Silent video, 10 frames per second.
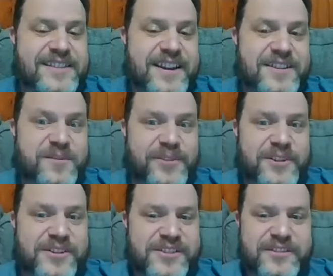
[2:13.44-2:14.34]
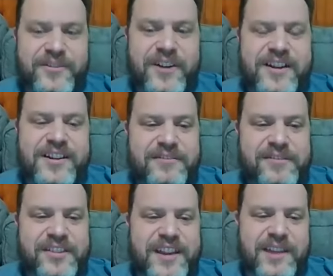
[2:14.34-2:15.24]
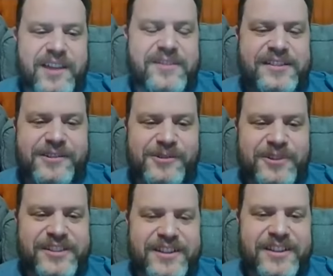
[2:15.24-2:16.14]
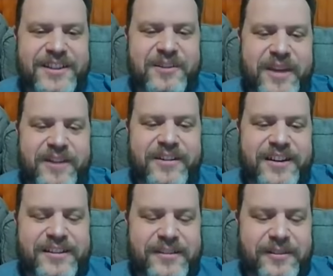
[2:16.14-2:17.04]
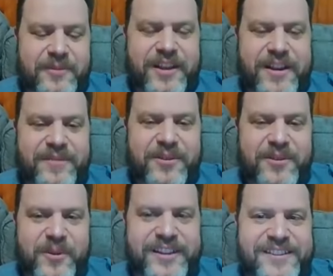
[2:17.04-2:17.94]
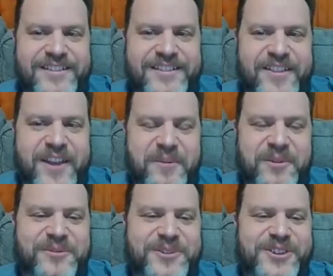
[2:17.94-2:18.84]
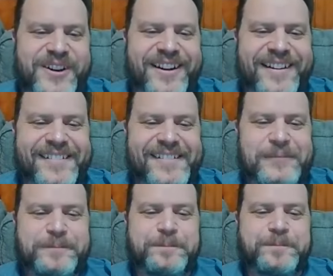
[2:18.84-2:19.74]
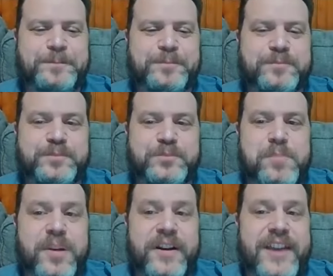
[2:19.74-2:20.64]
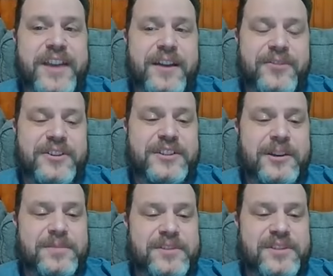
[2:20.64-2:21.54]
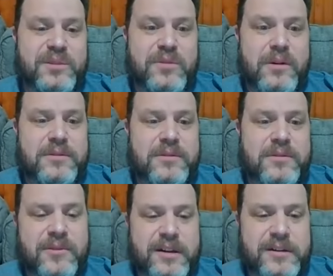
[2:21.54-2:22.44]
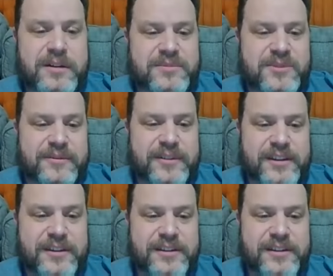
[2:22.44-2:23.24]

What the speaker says: out in the future far enough that they haven't told us anything about it yet. So we'll have to wait and see on that one for sure. But yeah, first up is the Rogue Squadron movie.